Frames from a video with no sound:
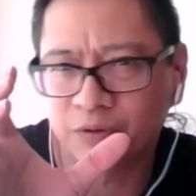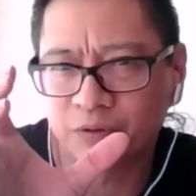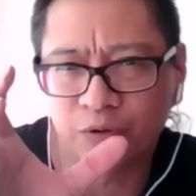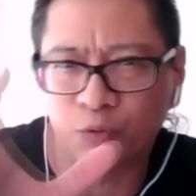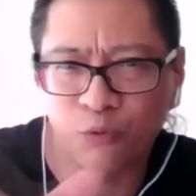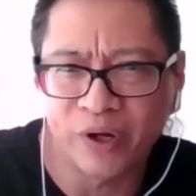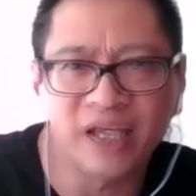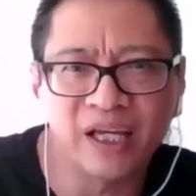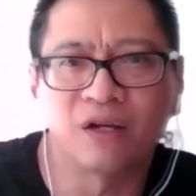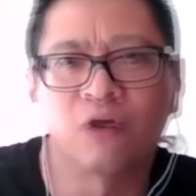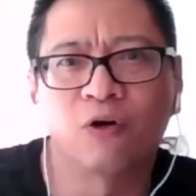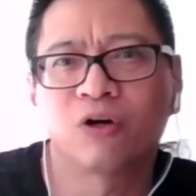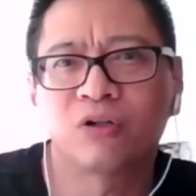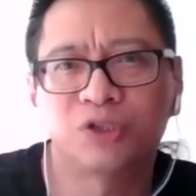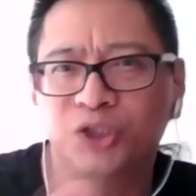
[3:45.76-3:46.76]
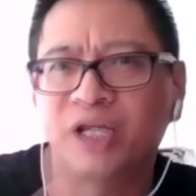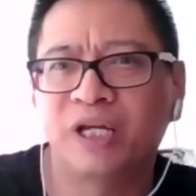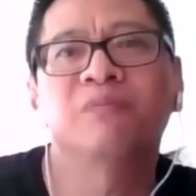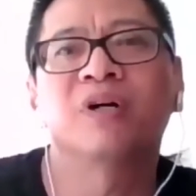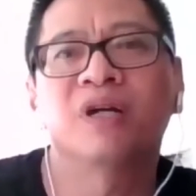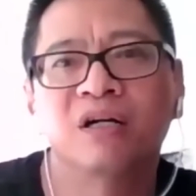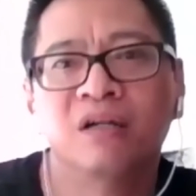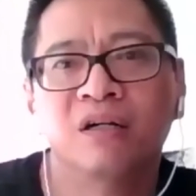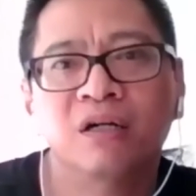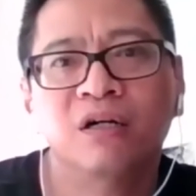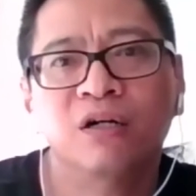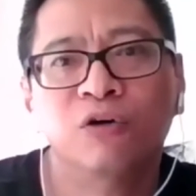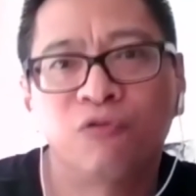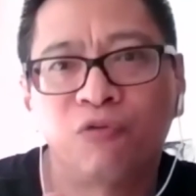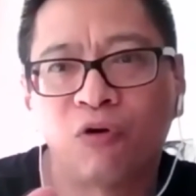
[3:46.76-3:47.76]
wing or chamber
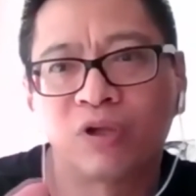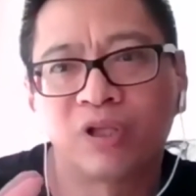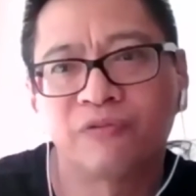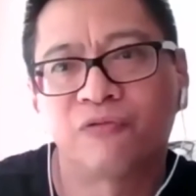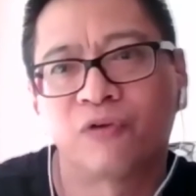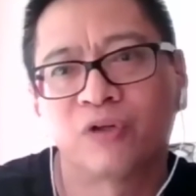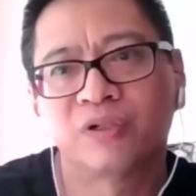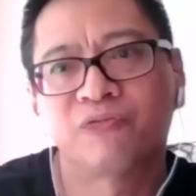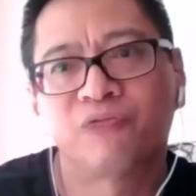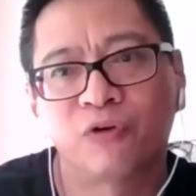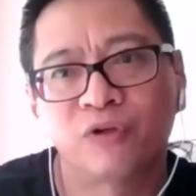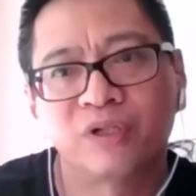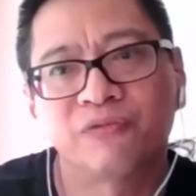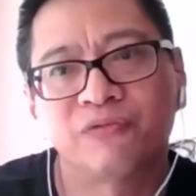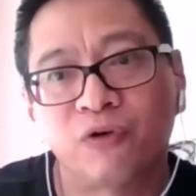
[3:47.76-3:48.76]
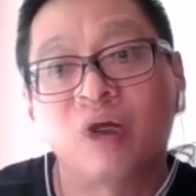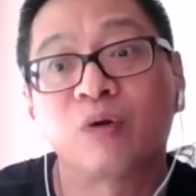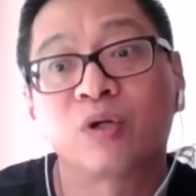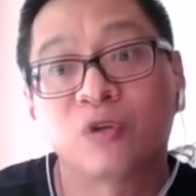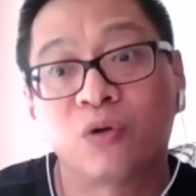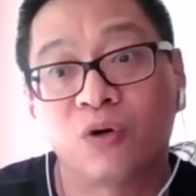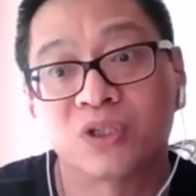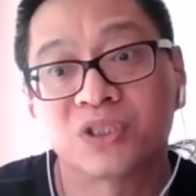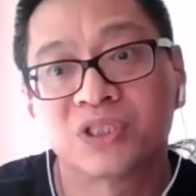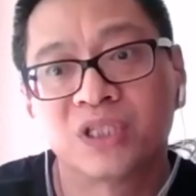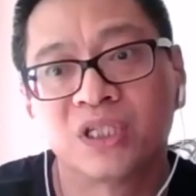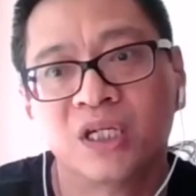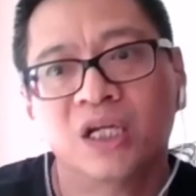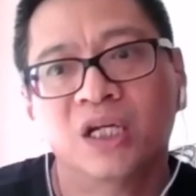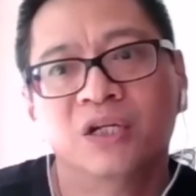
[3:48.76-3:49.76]
for our
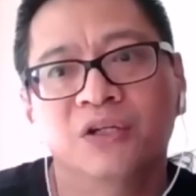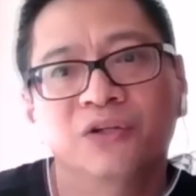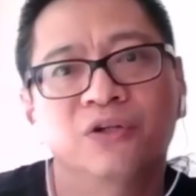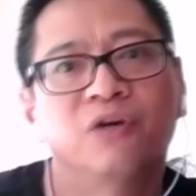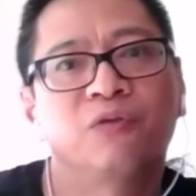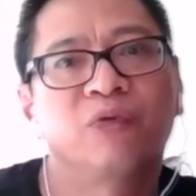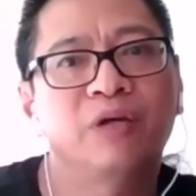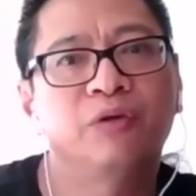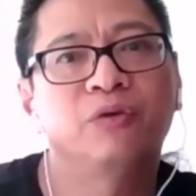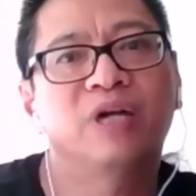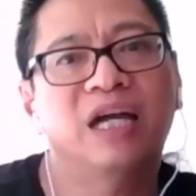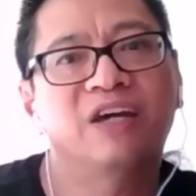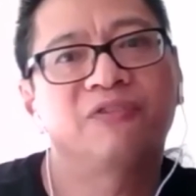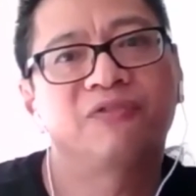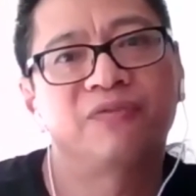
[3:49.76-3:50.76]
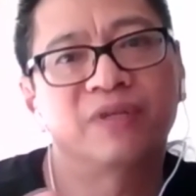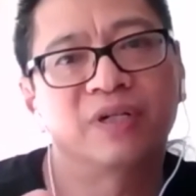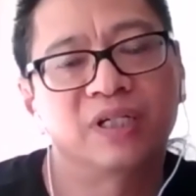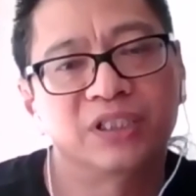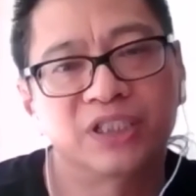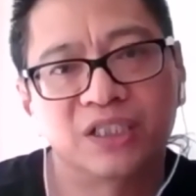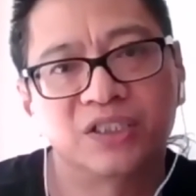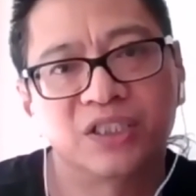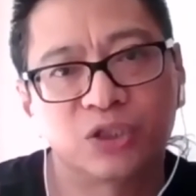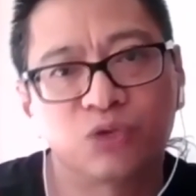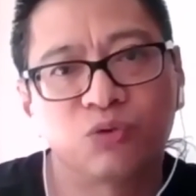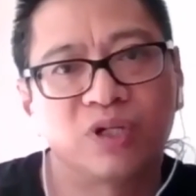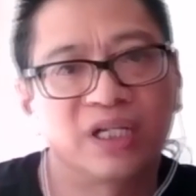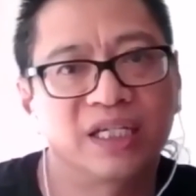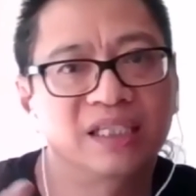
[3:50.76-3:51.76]
courts, where you have judges
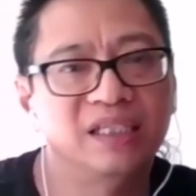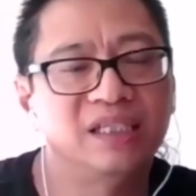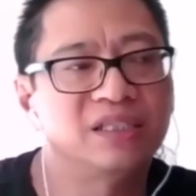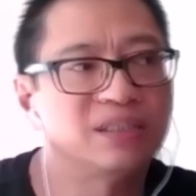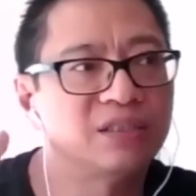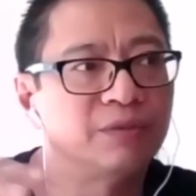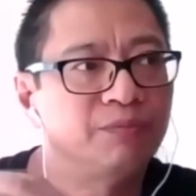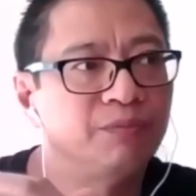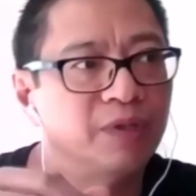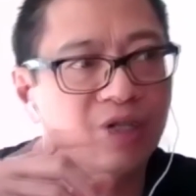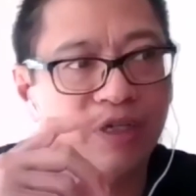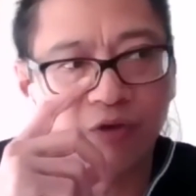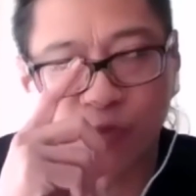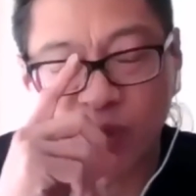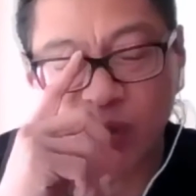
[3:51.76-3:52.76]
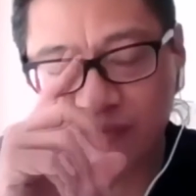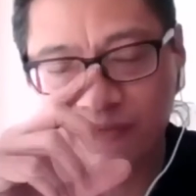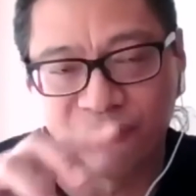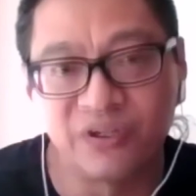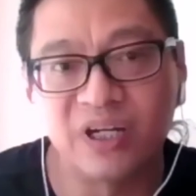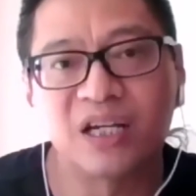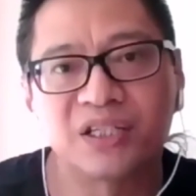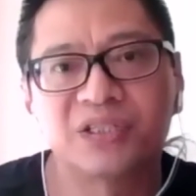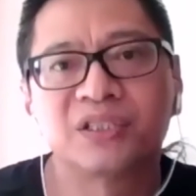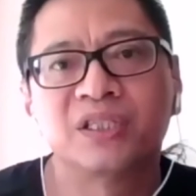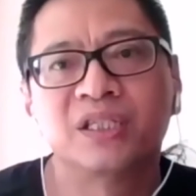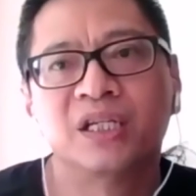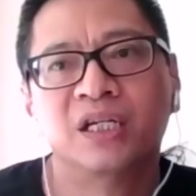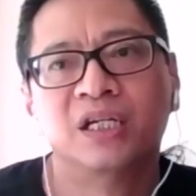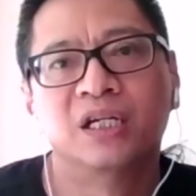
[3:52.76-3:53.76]
who are at least well
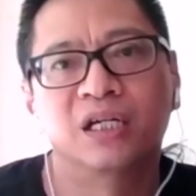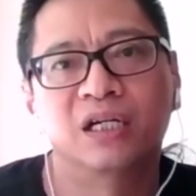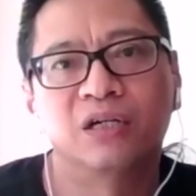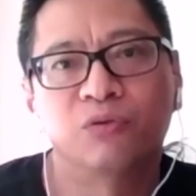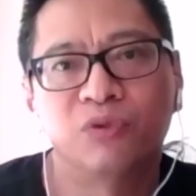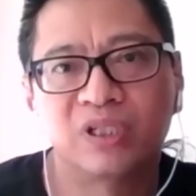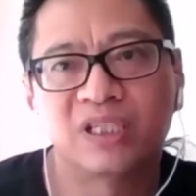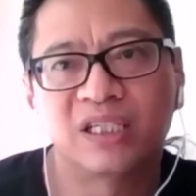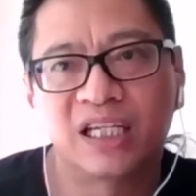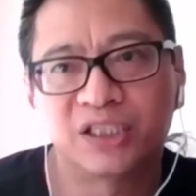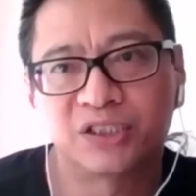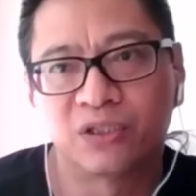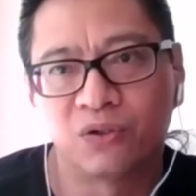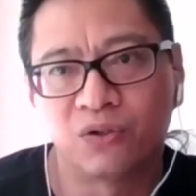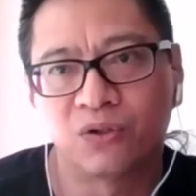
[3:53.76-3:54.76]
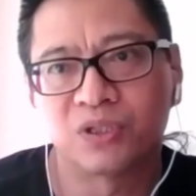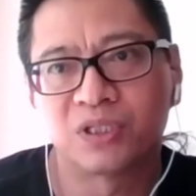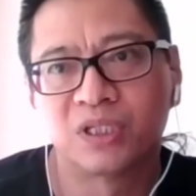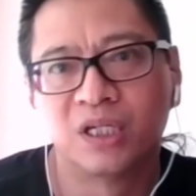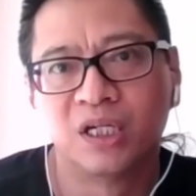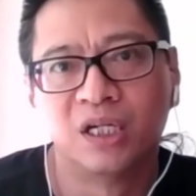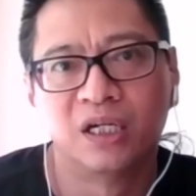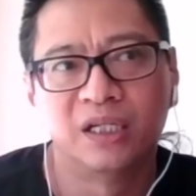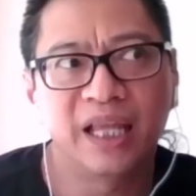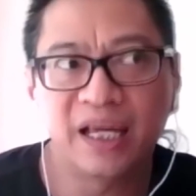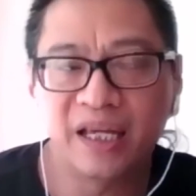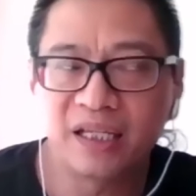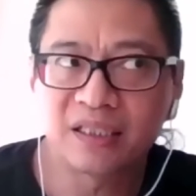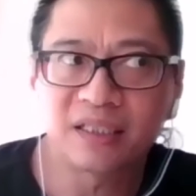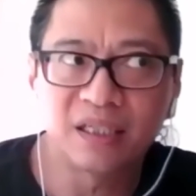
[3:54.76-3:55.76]
versed with election laws.
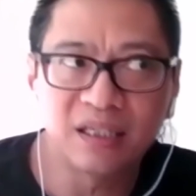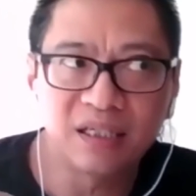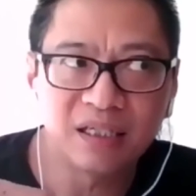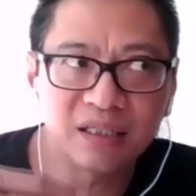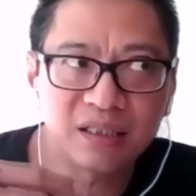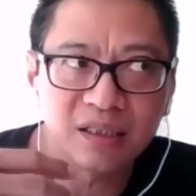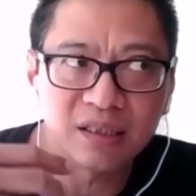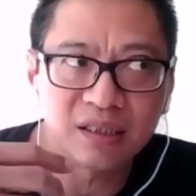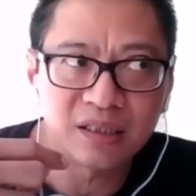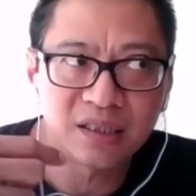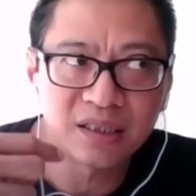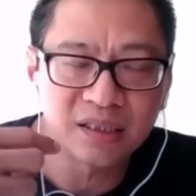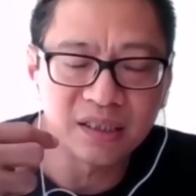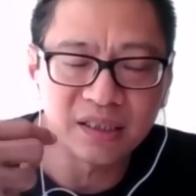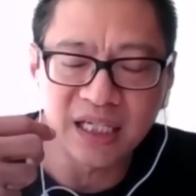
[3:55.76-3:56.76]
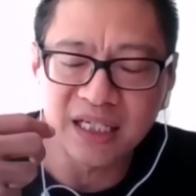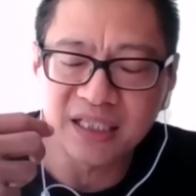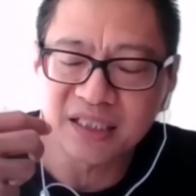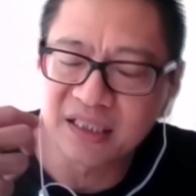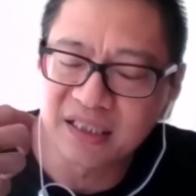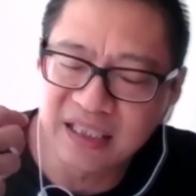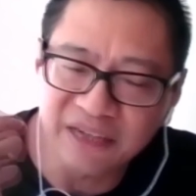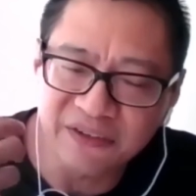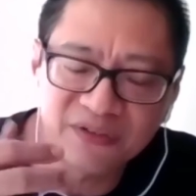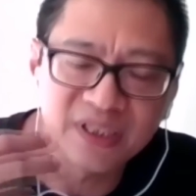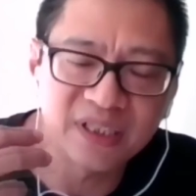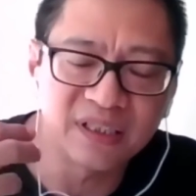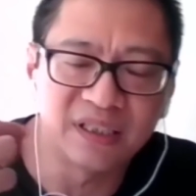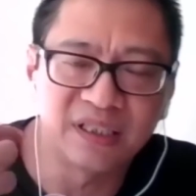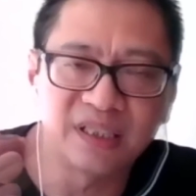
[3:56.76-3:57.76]
There is a
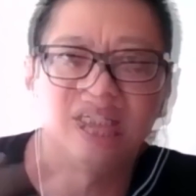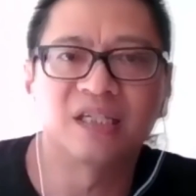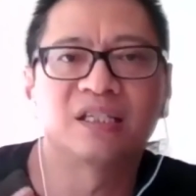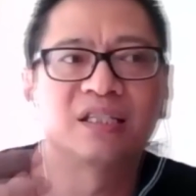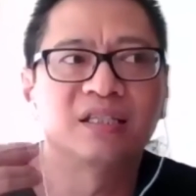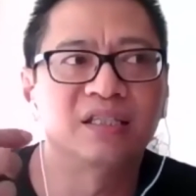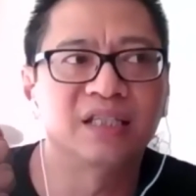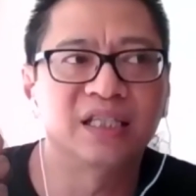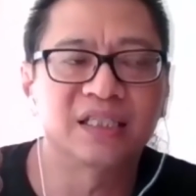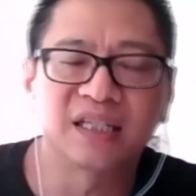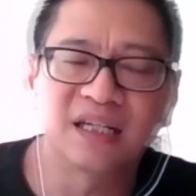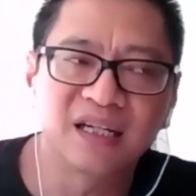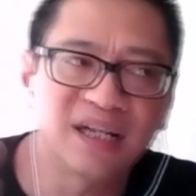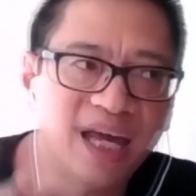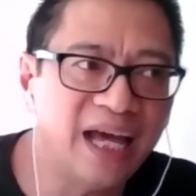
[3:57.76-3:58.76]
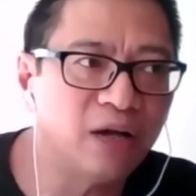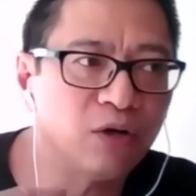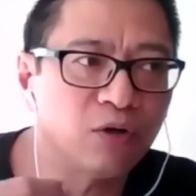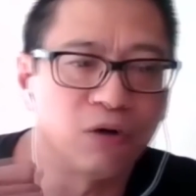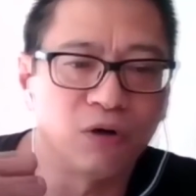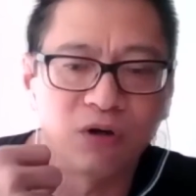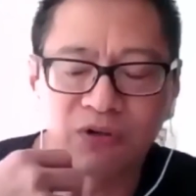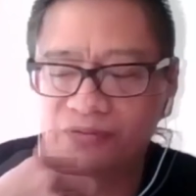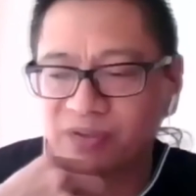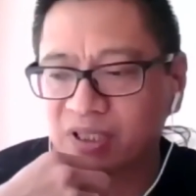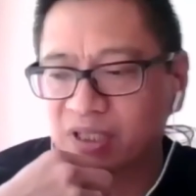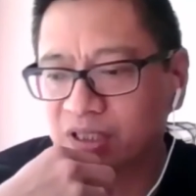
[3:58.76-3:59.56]
definite dearth, there's a lack of